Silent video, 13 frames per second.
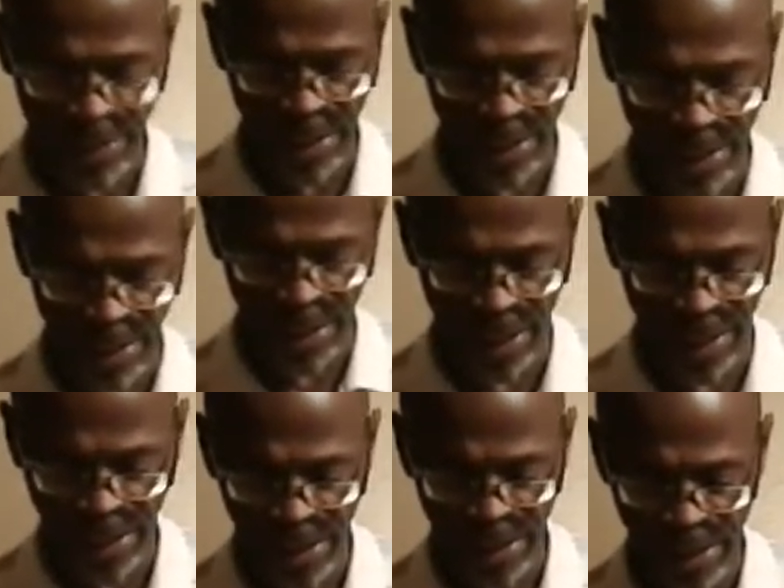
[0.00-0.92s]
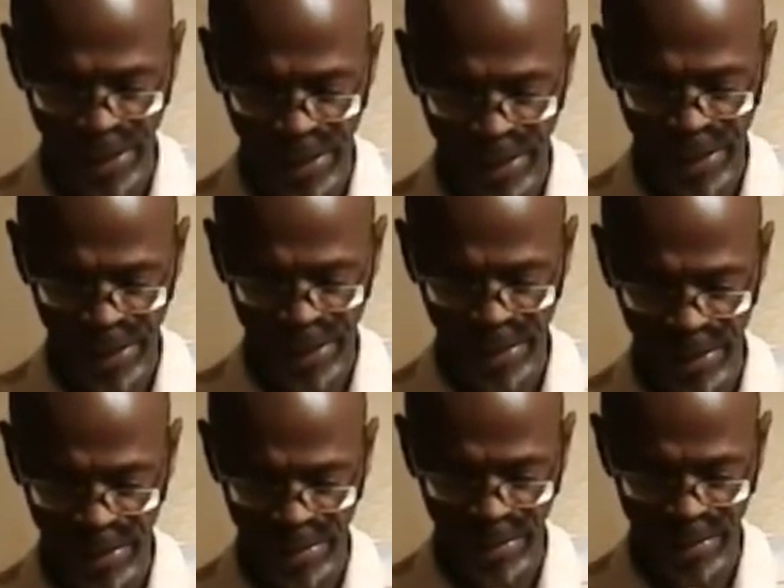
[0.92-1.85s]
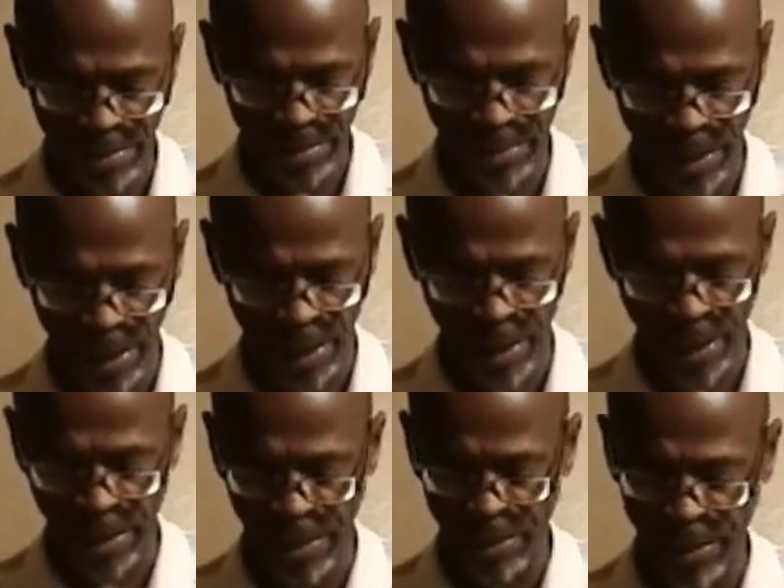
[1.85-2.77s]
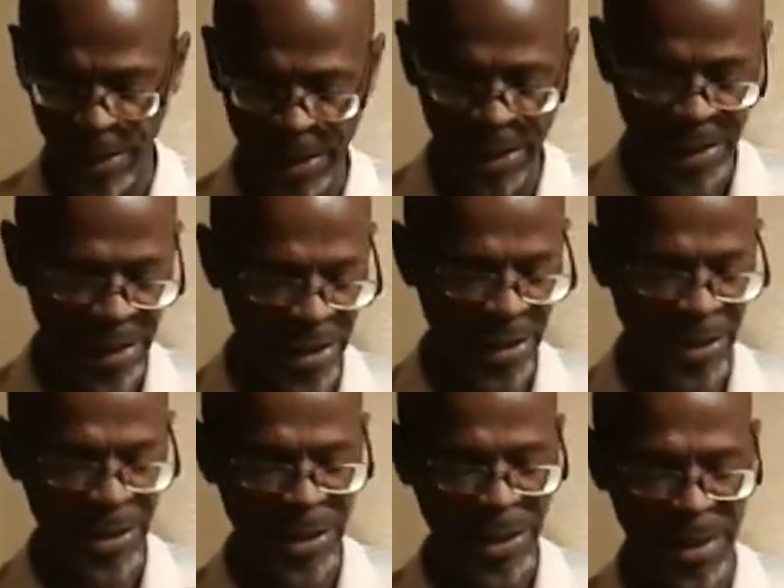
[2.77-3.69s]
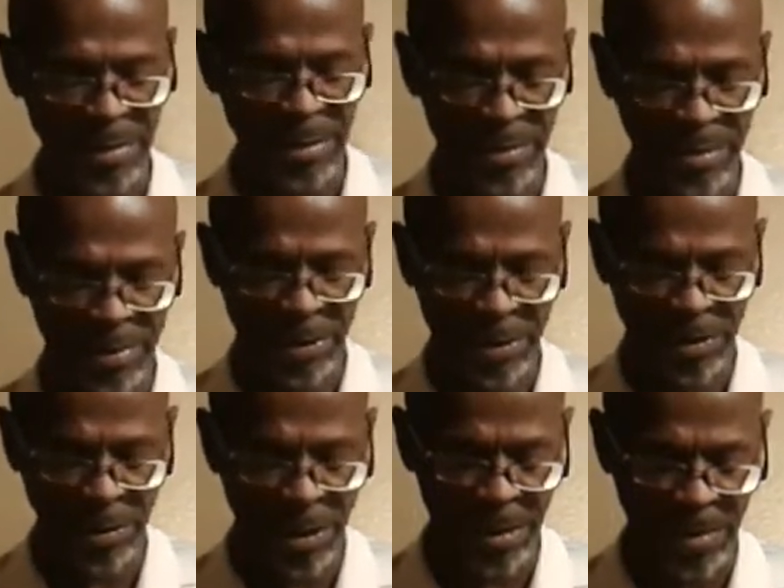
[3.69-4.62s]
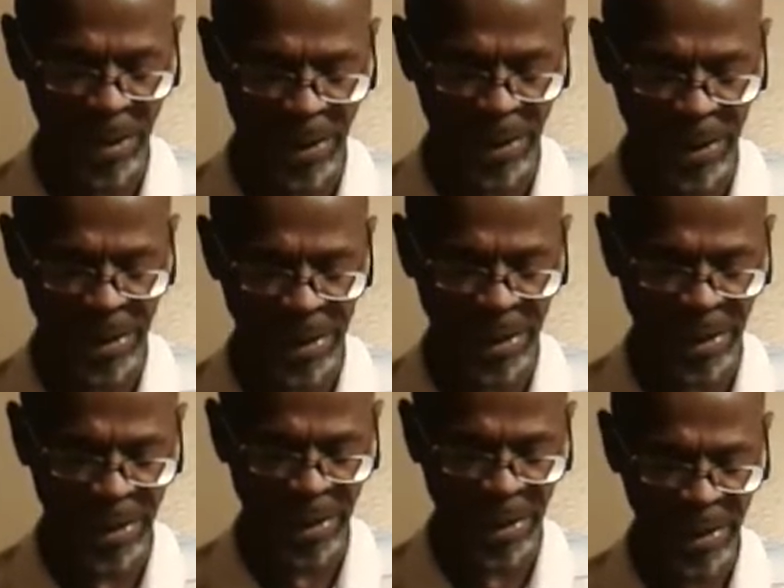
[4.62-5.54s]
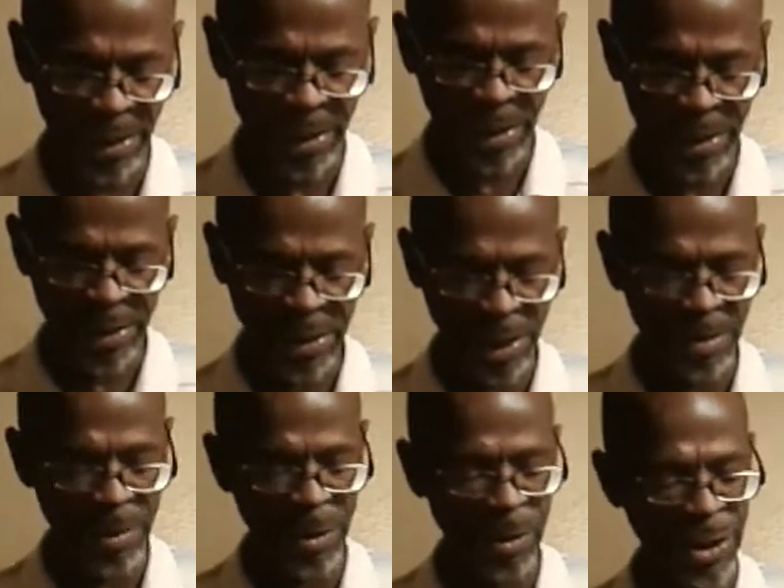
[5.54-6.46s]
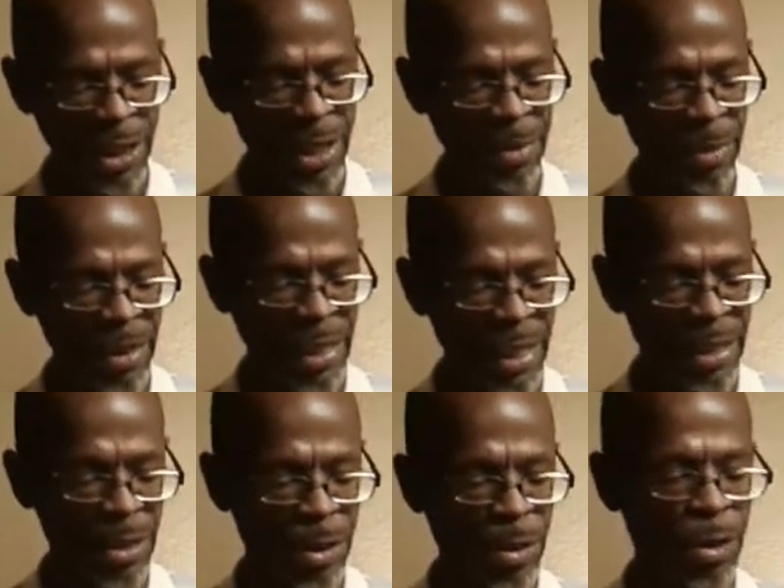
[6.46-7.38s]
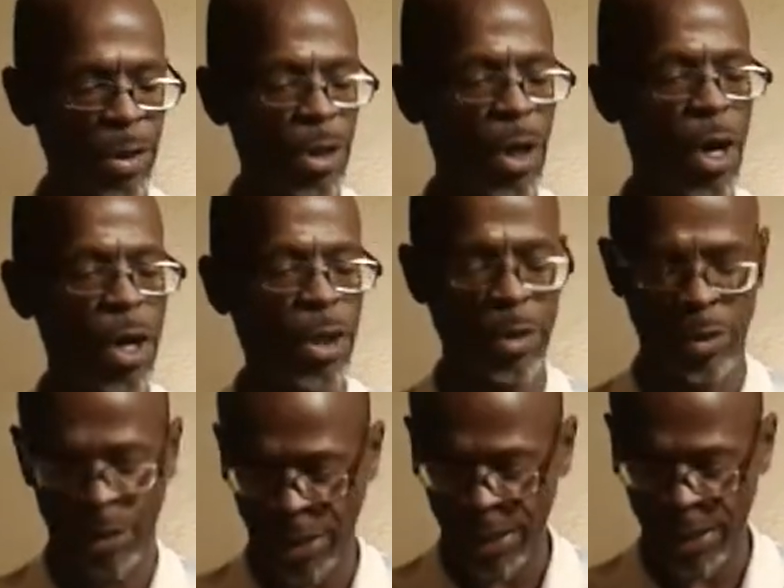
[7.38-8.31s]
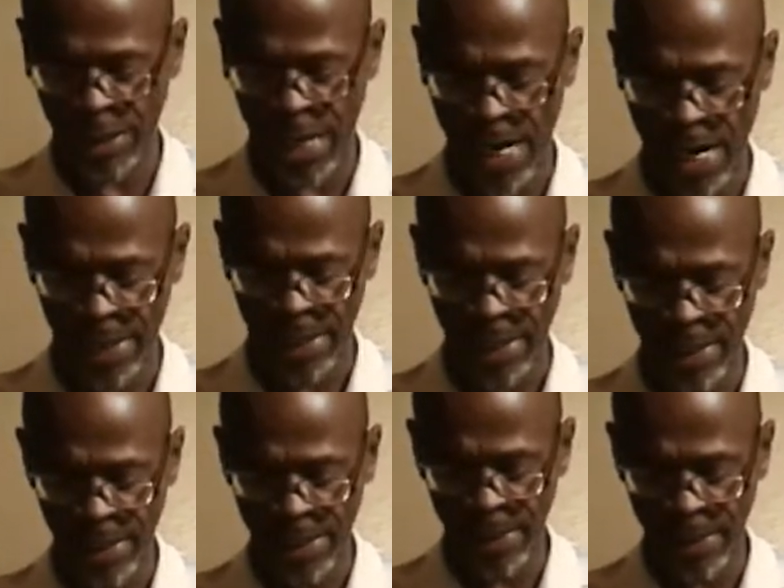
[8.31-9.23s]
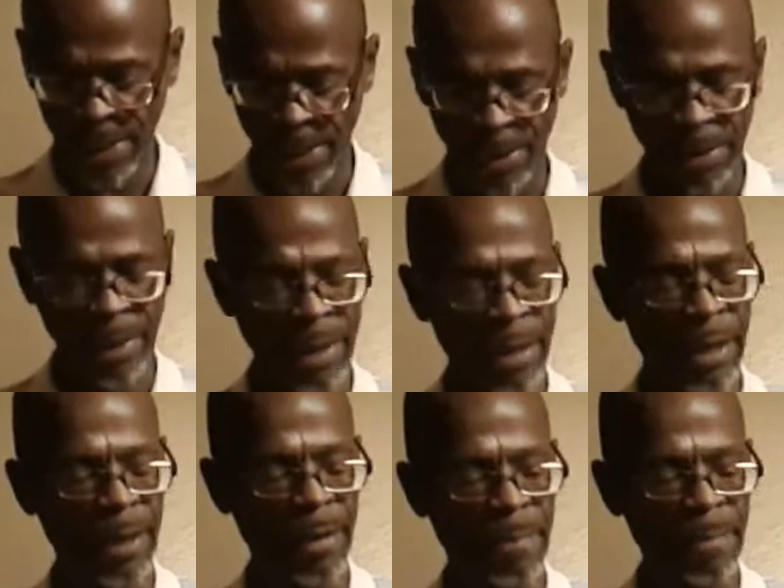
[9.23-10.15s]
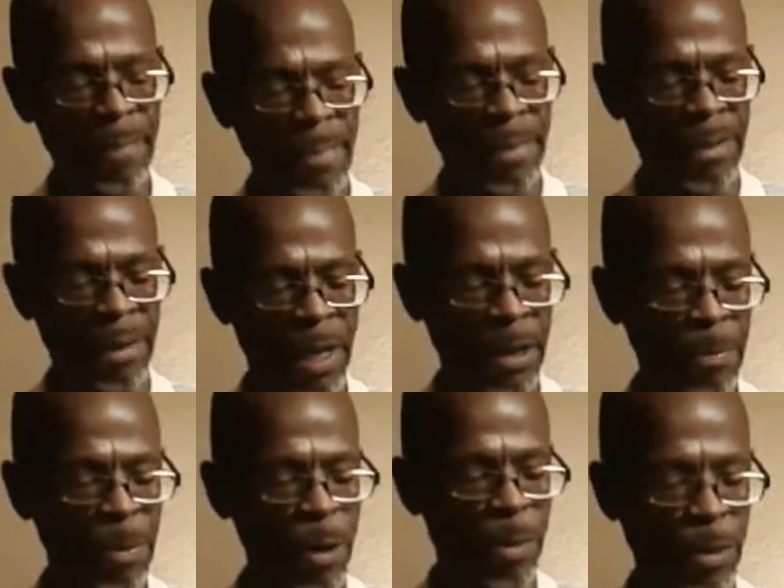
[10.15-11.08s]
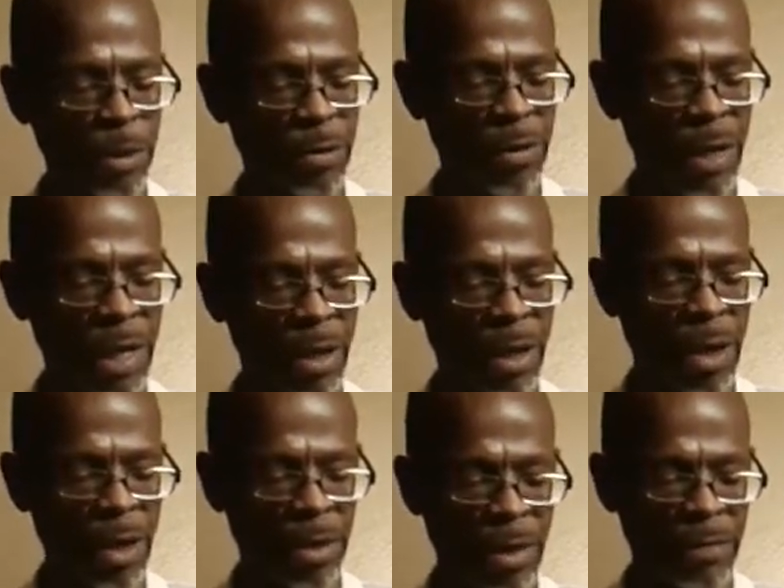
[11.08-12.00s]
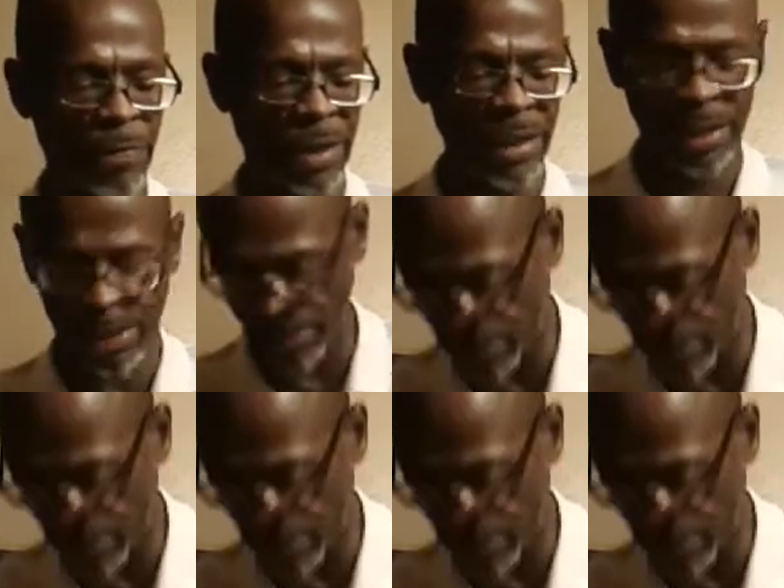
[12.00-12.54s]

me uh, uh, what is this here? Something strawberry, uh, something OG. But these are those autos he's got. They're uh, like purple strain auto. I forget the